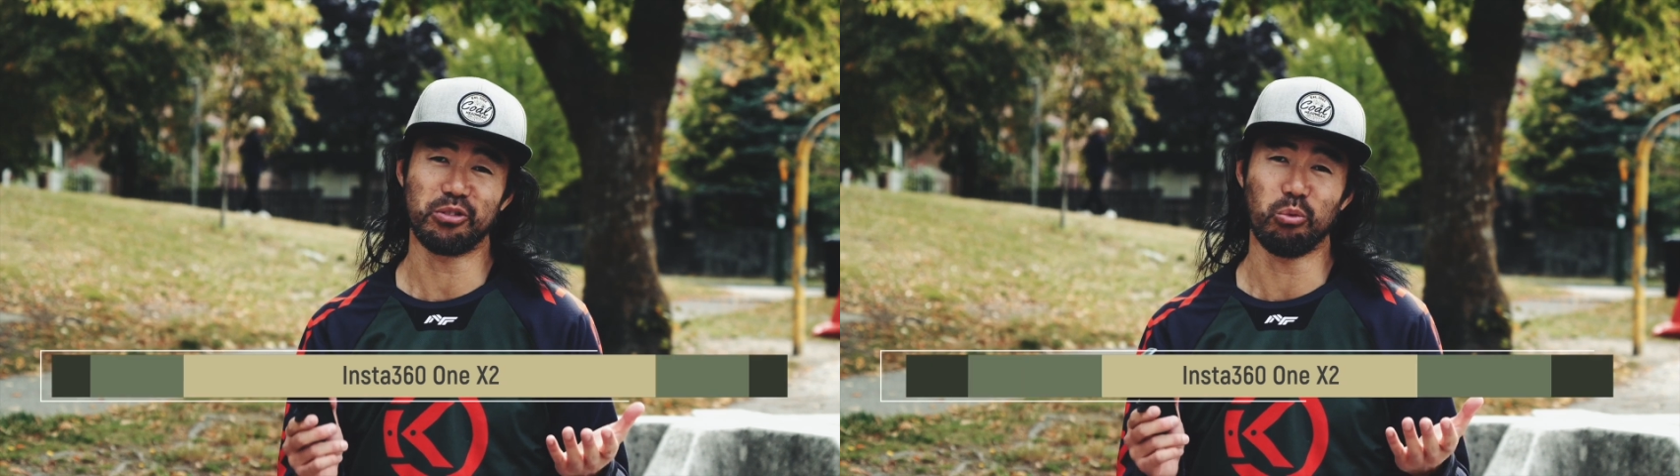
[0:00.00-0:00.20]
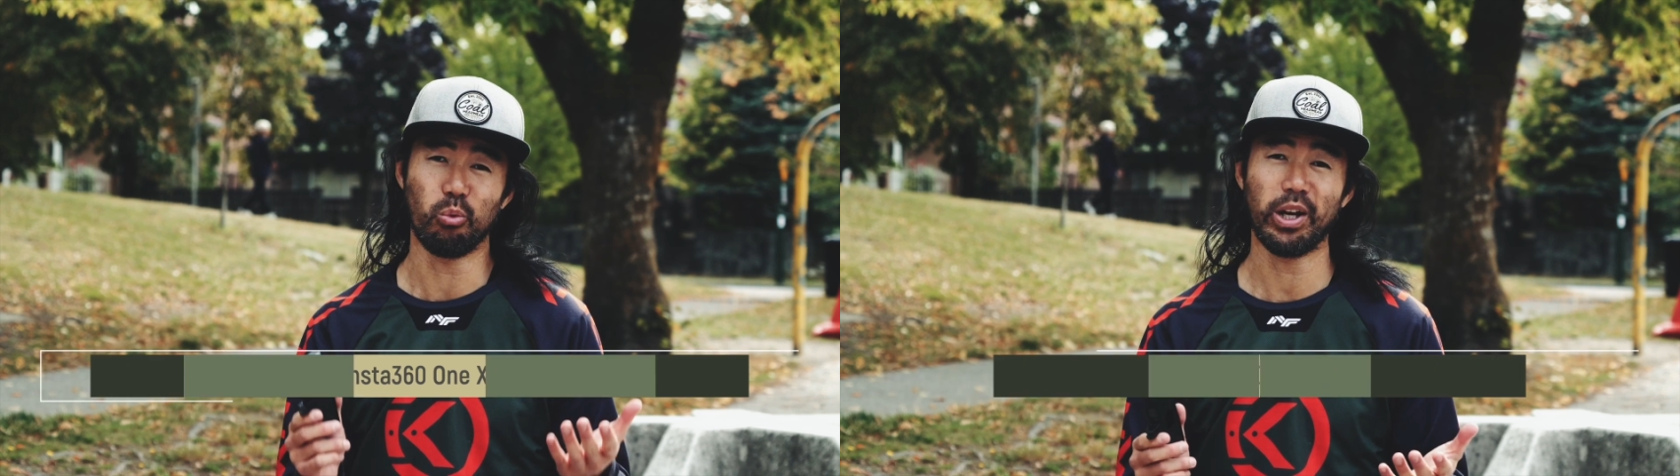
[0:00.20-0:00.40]

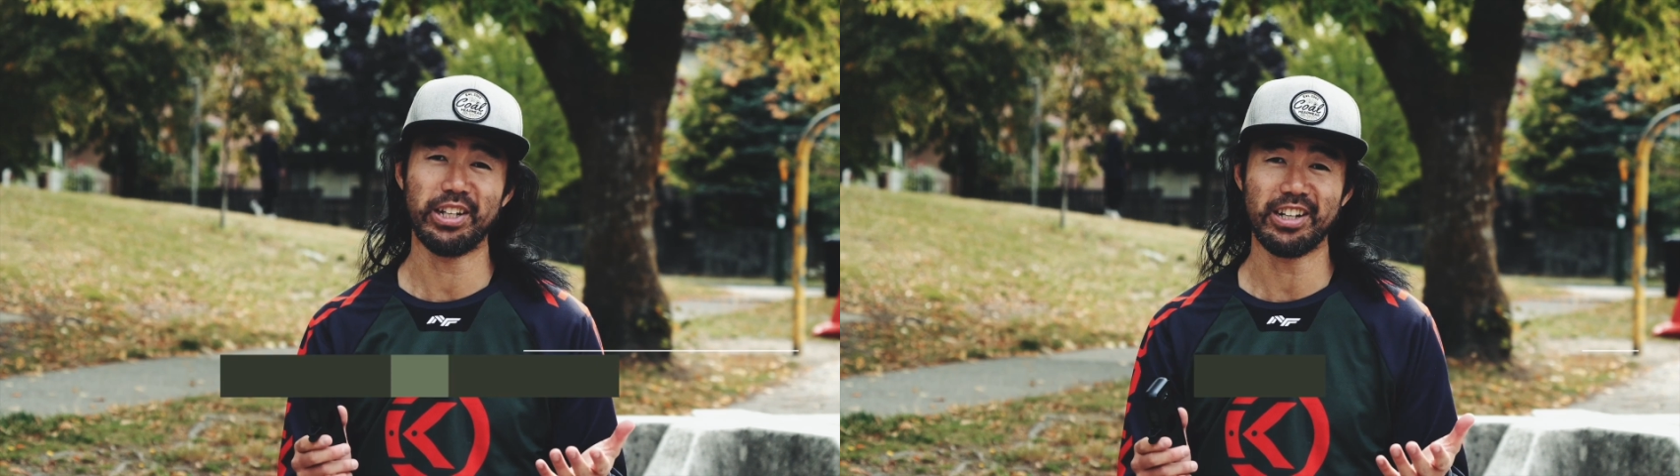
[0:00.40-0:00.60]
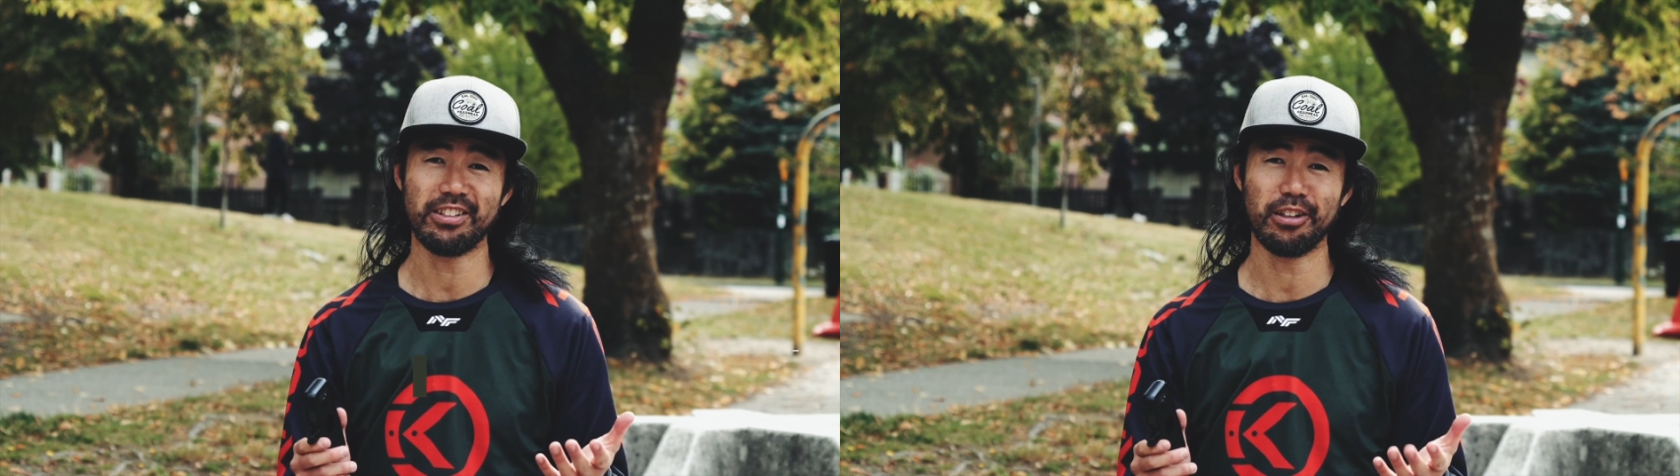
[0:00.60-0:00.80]
way
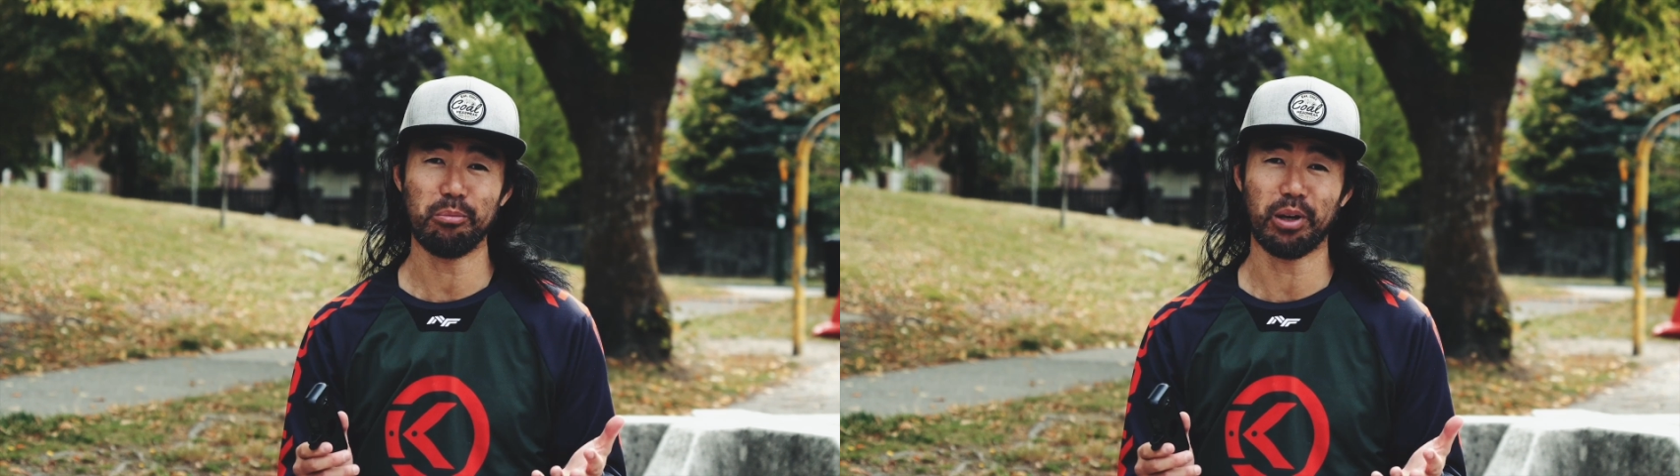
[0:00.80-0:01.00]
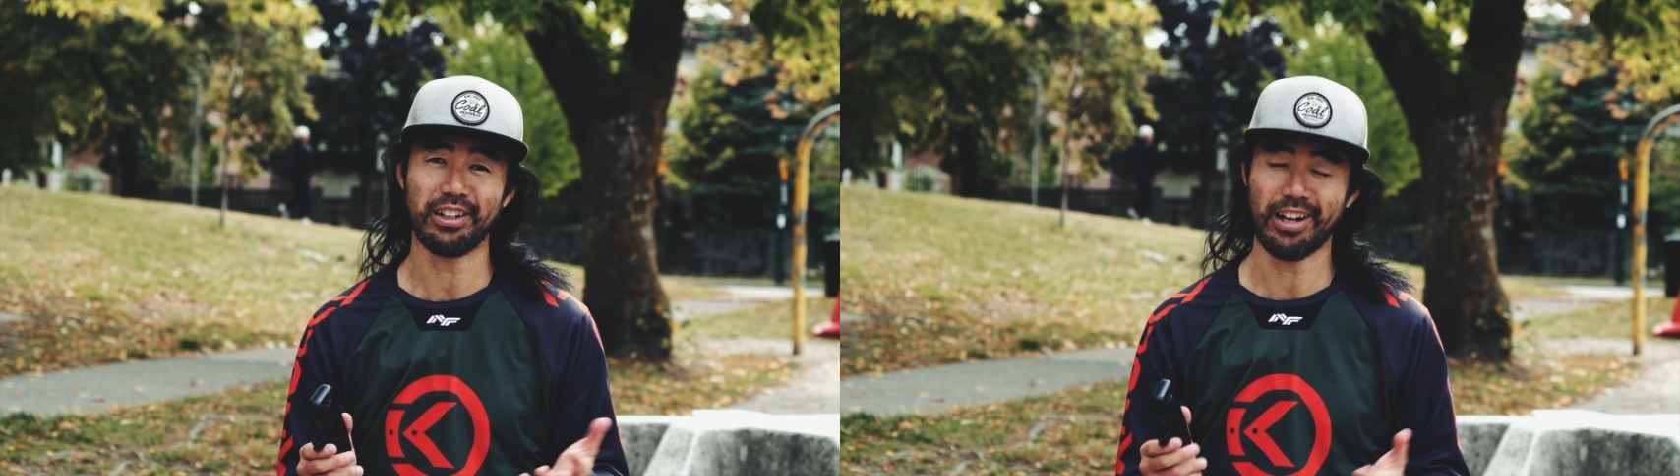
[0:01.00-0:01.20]
nicer,
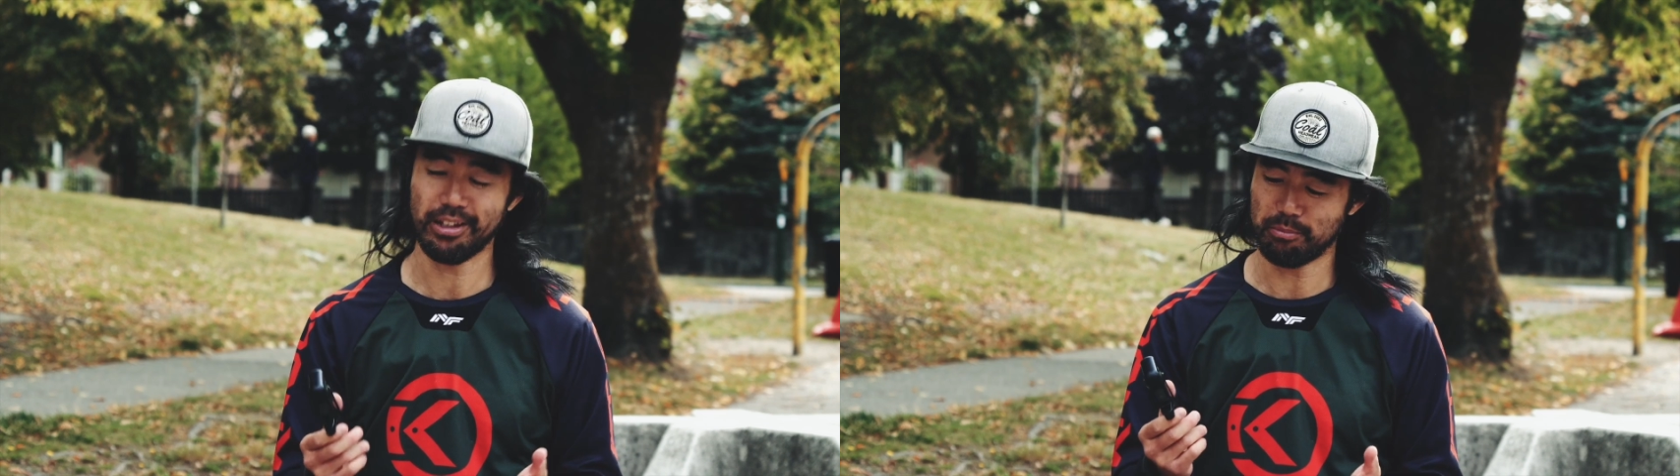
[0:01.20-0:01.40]
but at the